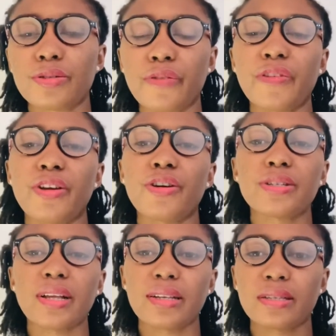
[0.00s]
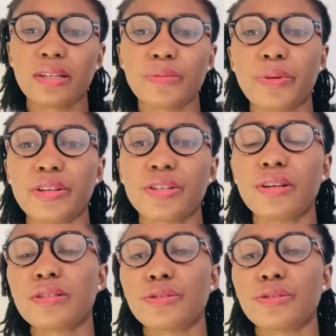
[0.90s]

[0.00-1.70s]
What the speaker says: So if the nurse has 6 patients,